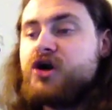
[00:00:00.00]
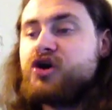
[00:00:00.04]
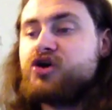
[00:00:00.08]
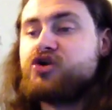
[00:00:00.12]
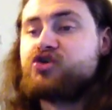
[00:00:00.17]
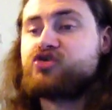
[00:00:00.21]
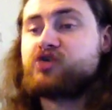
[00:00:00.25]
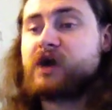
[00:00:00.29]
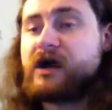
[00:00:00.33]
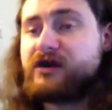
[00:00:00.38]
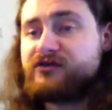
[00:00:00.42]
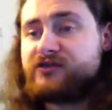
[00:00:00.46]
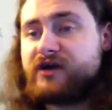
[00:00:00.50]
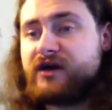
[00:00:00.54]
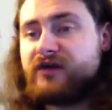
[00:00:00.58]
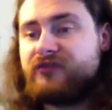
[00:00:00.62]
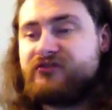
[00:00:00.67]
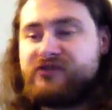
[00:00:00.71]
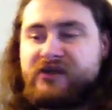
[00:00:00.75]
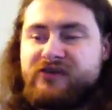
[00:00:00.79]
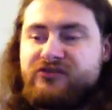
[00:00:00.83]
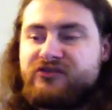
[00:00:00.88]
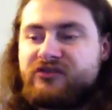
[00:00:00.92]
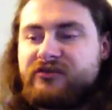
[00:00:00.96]

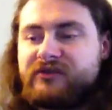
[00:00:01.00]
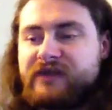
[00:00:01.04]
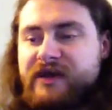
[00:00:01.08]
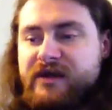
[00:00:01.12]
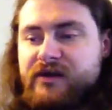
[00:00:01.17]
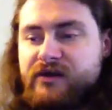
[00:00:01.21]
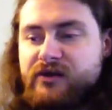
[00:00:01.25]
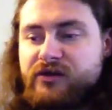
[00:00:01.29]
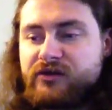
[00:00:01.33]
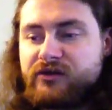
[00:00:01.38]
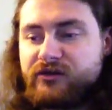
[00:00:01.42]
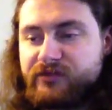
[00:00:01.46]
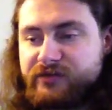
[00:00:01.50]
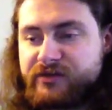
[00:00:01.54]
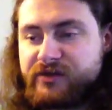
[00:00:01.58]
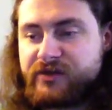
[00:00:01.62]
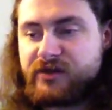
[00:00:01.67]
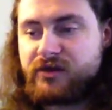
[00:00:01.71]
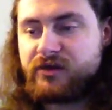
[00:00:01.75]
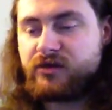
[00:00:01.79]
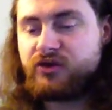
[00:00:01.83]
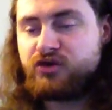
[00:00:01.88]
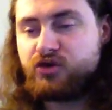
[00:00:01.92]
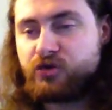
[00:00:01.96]
Crossout Designator,
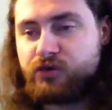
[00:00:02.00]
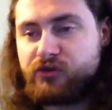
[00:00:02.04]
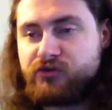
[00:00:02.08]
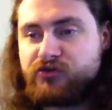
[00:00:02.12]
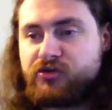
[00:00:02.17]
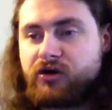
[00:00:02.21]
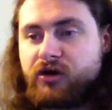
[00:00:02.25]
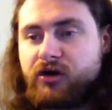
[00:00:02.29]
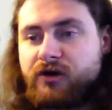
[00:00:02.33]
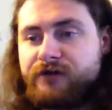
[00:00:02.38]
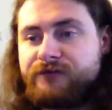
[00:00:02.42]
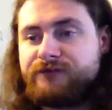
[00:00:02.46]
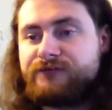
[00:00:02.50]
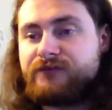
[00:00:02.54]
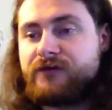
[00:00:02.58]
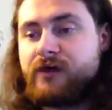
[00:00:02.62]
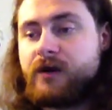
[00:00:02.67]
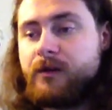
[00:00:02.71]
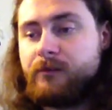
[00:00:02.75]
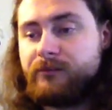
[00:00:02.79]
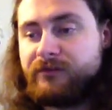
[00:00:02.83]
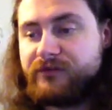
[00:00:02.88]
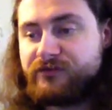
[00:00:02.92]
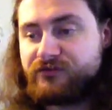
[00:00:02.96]
the newest card
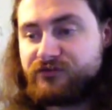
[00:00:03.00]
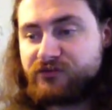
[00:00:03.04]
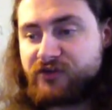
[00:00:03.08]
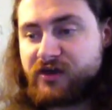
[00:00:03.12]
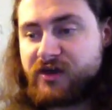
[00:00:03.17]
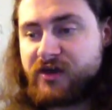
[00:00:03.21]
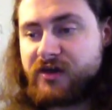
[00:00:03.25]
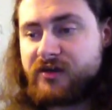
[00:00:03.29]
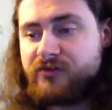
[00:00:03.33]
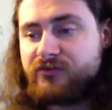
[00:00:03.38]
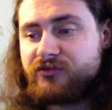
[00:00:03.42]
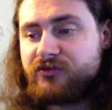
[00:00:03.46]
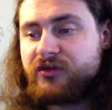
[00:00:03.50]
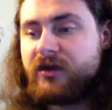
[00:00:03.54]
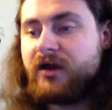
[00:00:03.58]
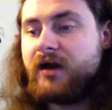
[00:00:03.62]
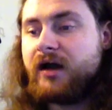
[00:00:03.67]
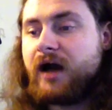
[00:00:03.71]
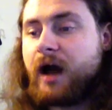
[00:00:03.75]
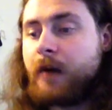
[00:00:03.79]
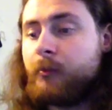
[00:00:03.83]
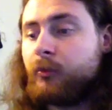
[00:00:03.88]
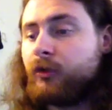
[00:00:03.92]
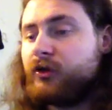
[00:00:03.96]
from the tins.
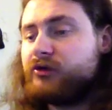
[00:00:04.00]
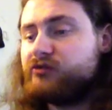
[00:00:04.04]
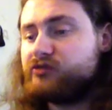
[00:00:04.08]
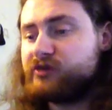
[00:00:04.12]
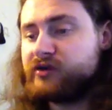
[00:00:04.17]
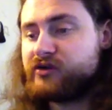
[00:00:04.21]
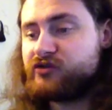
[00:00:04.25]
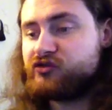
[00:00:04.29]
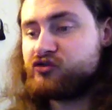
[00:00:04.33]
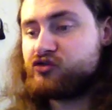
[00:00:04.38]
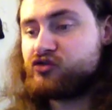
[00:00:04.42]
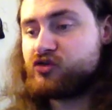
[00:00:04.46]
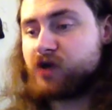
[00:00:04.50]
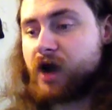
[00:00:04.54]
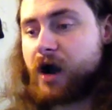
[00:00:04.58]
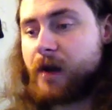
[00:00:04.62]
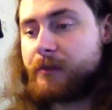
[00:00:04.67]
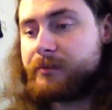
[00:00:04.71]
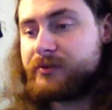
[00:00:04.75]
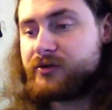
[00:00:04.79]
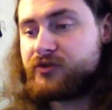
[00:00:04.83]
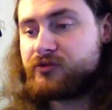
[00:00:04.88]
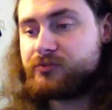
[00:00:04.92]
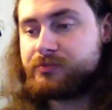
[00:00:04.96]
I'm only running two
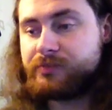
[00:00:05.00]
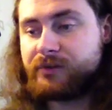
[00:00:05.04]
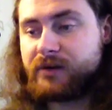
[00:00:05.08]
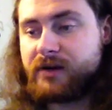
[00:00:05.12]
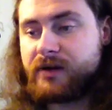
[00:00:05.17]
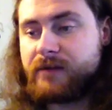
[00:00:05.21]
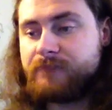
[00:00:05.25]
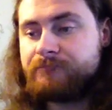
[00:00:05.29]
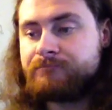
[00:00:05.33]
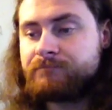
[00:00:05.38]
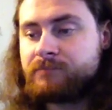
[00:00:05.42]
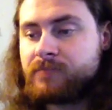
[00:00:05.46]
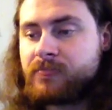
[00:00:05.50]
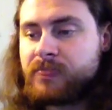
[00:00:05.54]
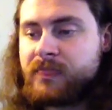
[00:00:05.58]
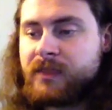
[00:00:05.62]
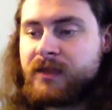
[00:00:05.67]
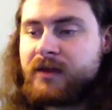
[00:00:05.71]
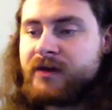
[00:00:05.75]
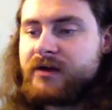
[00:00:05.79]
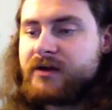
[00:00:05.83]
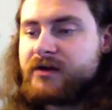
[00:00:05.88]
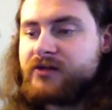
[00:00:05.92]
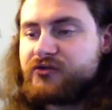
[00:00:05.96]
copies, but
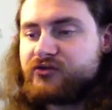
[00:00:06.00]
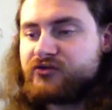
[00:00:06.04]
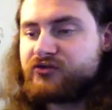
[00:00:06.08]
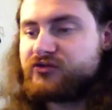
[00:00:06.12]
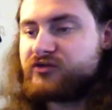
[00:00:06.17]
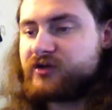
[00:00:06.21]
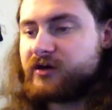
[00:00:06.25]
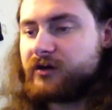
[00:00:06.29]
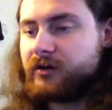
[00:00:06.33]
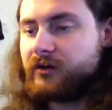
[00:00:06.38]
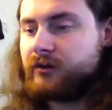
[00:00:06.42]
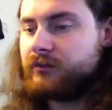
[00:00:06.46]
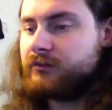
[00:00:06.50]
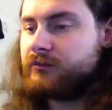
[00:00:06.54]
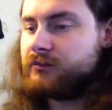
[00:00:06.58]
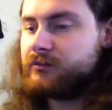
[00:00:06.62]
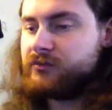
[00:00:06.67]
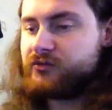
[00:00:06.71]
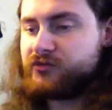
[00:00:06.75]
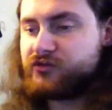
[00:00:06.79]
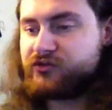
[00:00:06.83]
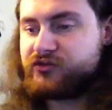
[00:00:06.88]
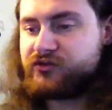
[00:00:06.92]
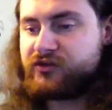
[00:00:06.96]
still,
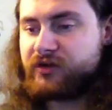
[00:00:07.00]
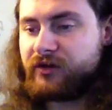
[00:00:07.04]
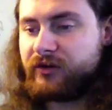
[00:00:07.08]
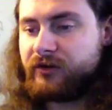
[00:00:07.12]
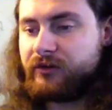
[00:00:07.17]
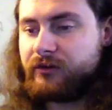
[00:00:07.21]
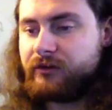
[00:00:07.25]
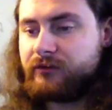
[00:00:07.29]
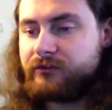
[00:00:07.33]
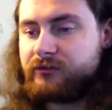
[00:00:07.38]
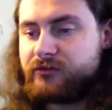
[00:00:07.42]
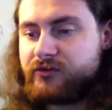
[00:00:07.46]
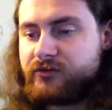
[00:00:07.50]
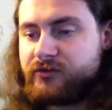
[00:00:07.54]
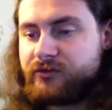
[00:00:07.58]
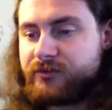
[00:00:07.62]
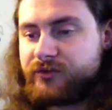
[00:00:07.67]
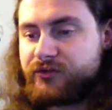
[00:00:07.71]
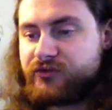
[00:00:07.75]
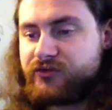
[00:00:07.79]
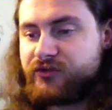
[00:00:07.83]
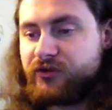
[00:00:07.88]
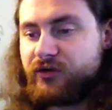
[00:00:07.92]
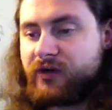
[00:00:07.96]
still,
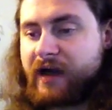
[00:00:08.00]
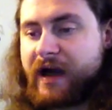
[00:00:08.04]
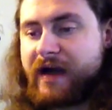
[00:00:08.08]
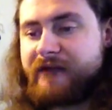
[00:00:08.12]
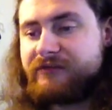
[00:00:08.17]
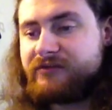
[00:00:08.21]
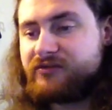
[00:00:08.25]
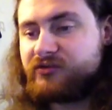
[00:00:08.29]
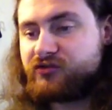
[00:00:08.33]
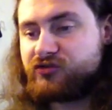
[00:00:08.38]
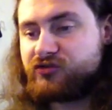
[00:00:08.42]
still having